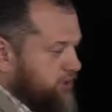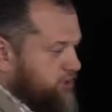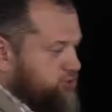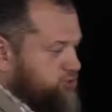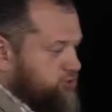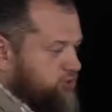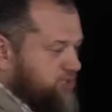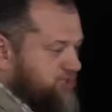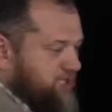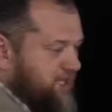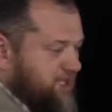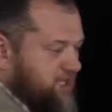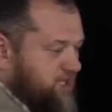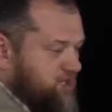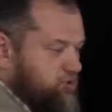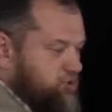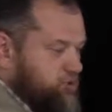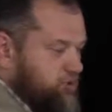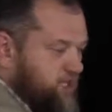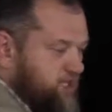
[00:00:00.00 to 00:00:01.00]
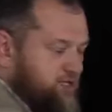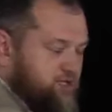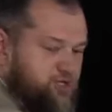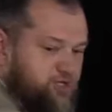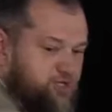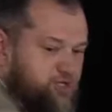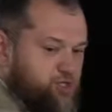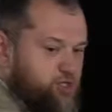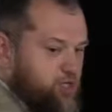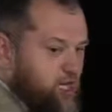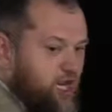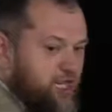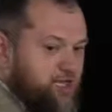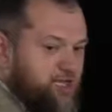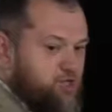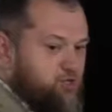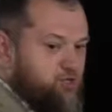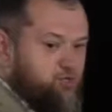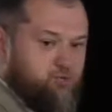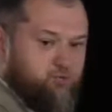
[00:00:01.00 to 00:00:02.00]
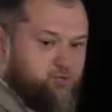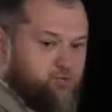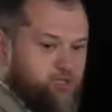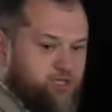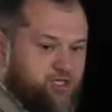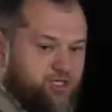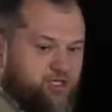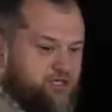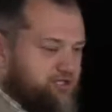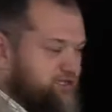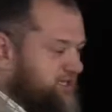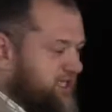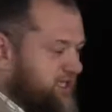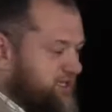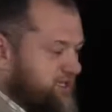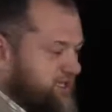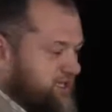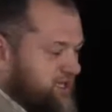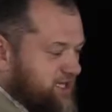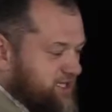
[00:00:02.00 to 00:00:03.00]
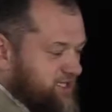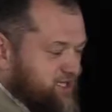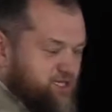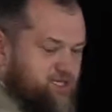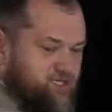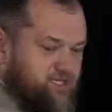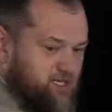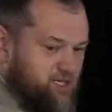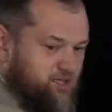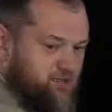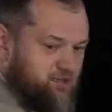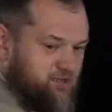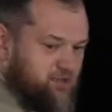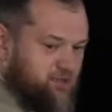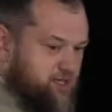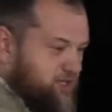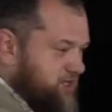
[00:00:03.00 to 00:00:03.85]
so that they can create shiny new products and they can sell.